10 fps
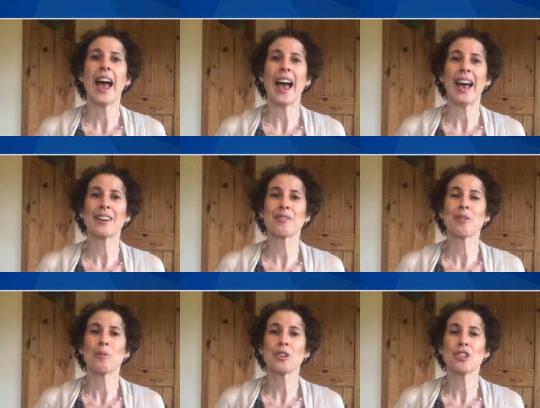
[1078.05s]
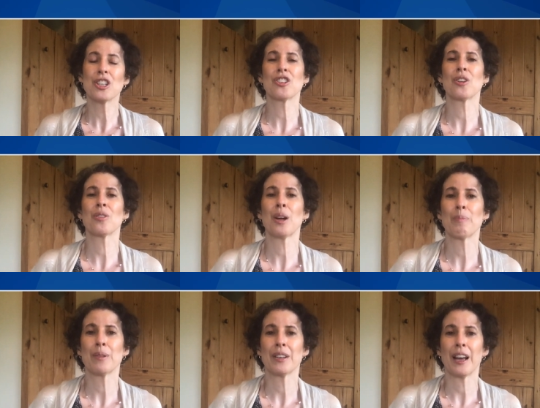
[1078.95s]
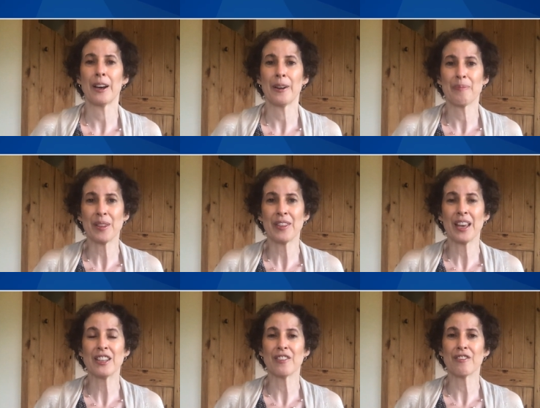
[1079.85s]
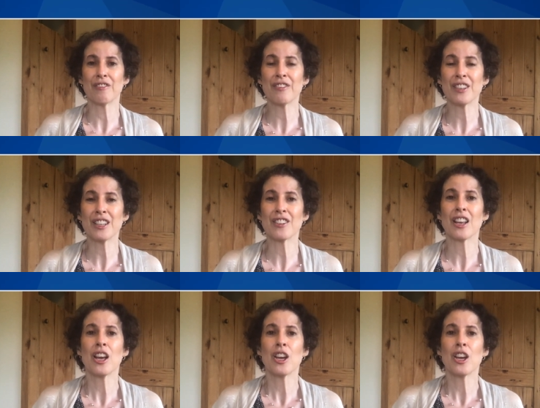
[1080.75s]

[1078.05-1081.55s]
And when she showed up in the 1850s